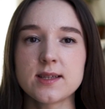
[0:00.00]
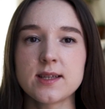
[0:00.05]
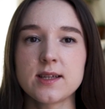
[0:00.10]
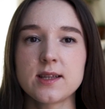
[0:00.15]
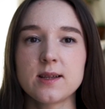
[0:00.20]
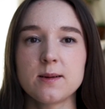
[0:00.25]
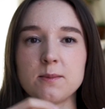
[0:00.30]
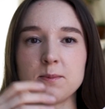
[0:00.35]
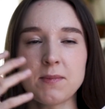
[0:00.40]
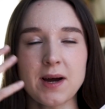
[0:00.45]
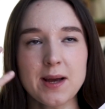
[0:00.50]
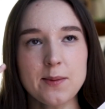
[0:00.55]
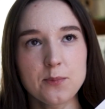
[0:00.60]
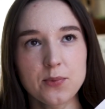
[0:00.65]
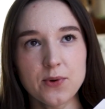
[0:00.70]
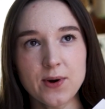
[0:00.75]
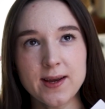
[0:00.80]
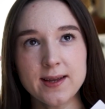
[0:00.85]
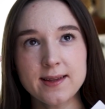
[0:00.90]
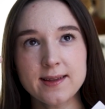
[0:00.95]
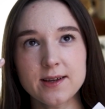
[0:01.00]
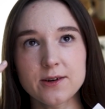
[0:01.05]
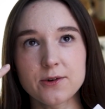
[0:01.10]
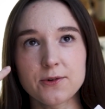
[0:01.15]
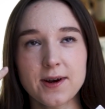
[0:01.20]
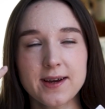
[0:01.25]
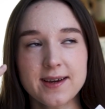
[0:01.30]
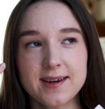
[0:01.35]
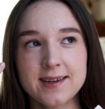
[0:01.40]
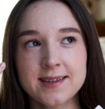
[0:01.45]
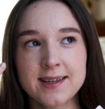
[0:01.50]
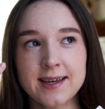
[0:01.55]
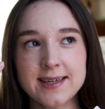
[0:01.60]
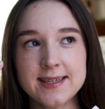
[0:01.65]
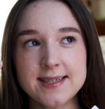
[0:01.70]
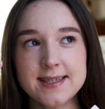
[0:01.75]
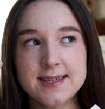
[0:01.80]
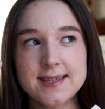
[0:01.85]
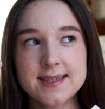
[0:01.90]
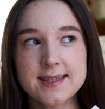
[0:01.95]
that my brain
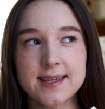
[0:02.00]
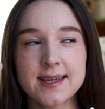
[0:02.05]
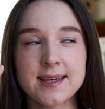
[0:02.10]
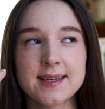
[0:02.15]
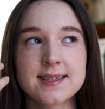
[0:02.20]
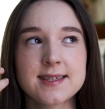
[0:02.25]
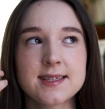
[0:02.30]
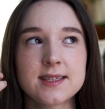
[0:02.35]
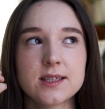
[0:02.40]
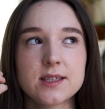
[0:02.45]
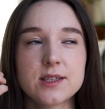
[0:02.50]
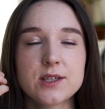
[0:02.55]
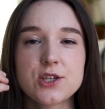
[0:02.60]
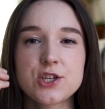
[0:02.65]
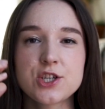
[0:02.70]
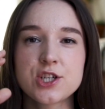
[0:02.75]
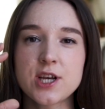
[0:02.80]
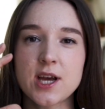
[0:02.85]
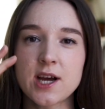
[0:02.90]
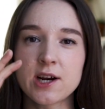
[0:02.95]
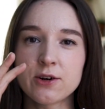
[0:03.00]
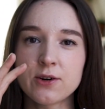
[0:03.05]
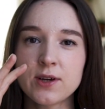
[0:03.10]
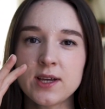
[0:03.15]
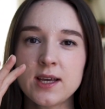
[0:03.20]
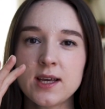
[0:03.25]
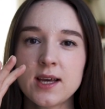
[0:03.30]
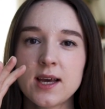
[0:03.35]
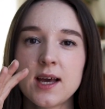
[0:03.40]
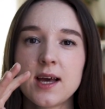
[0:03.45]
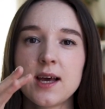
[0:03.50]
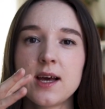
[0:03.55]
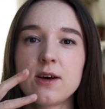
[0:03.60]
recognizes as cherry,